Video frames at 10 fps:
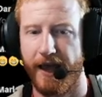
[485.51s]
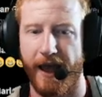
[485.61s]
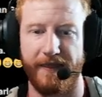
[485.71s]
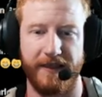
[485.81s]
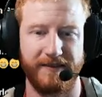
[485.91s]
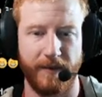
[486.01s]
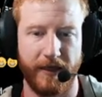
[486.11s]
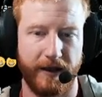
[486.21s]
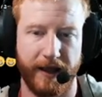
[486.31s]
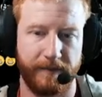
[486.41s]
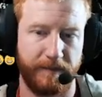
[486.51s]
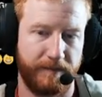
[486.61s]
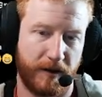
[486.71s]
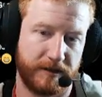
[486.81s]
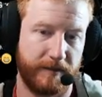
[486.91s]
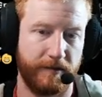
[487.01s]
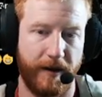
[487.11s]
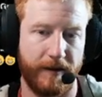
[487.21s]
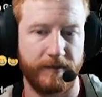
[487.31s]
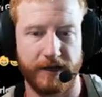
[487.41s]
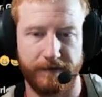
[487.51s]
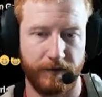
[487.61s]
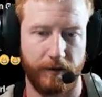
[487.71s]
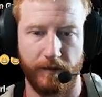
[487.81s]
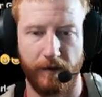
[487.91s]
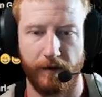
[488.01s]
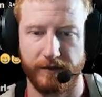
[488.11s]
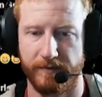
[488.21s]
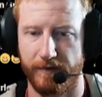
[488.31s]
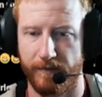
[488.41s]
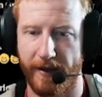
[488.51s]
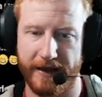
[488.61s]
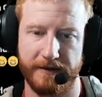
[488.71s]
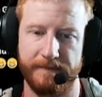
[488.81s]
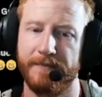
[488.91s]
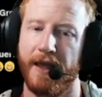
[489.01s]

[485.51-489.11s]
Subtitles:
and then some other like possibly random shuffle or some different pattern.